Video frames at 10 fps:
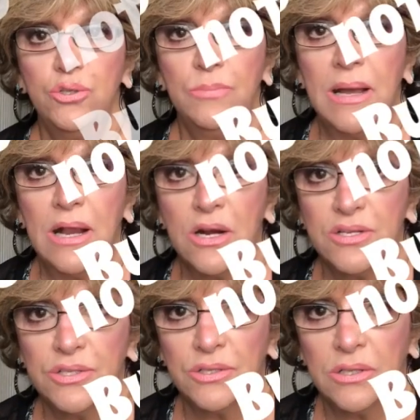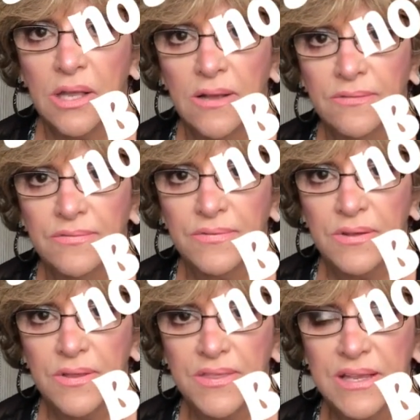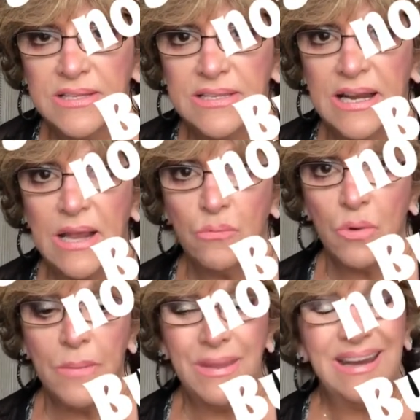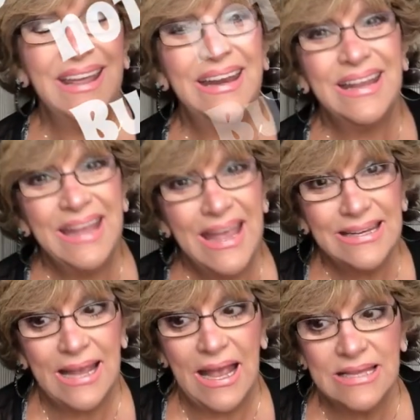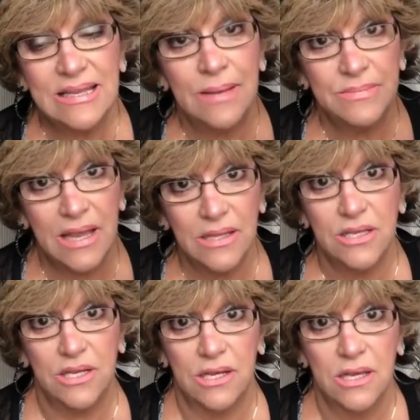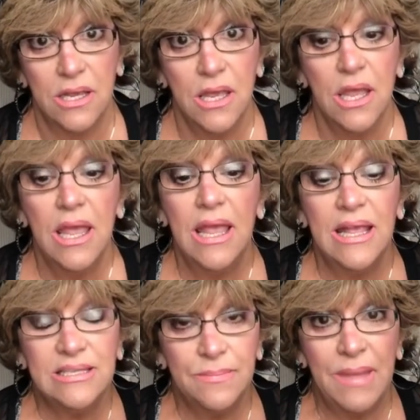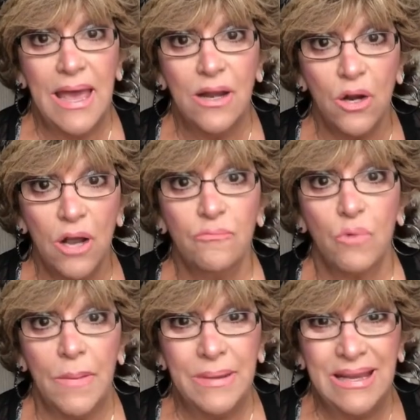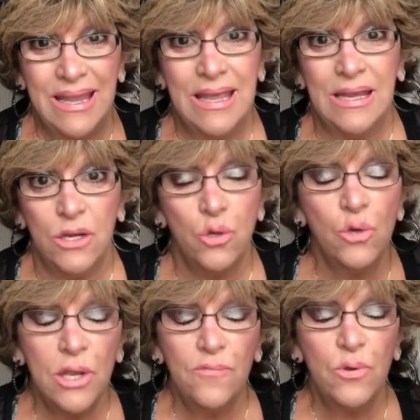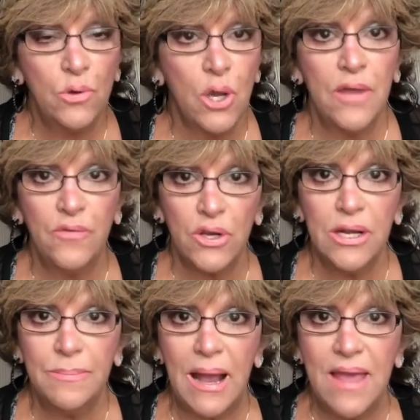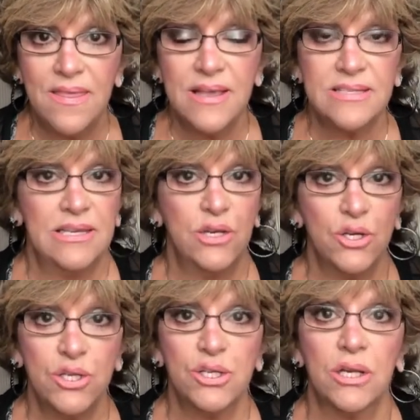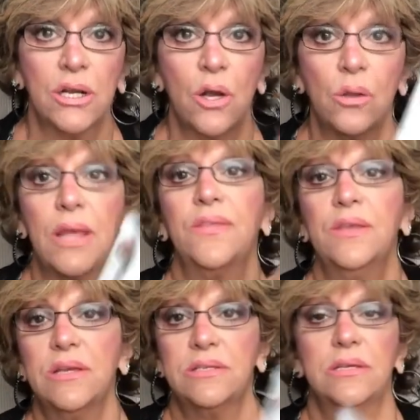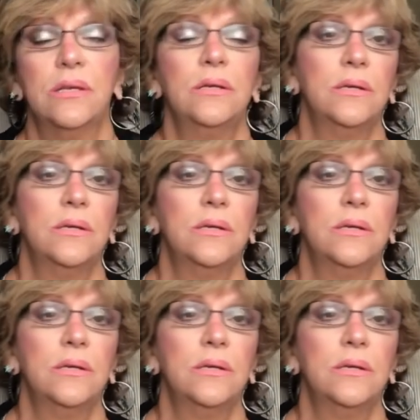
to my arsenal of things that I rub in. And again, guys, I'm telling you, it's a matter of rubbing in. If you're gonna buy this and you're just gonna go like this,